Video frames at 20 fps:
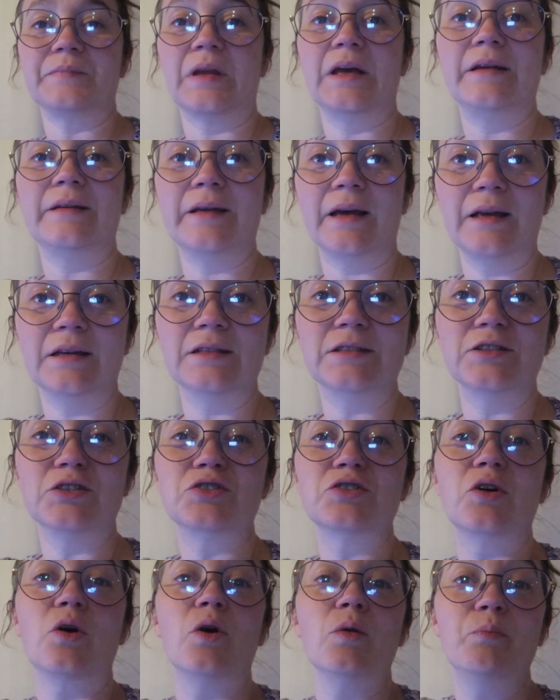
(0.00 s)
In Danish
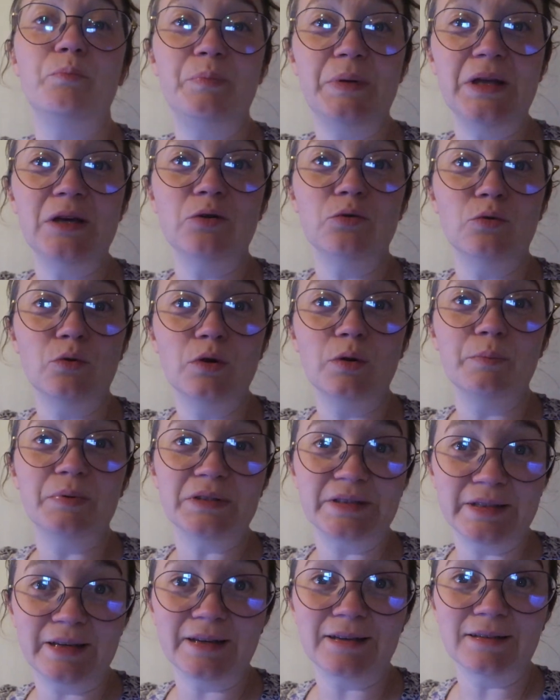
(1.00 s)
it's called
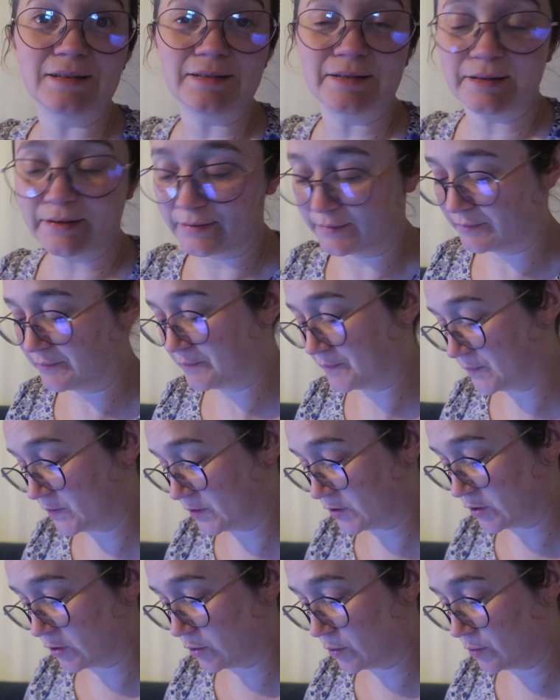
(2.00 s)
bihulebetændelse,
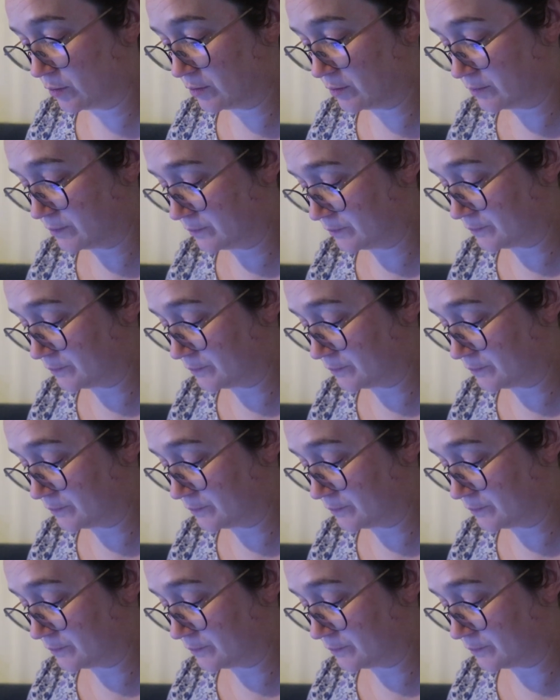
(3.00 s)
so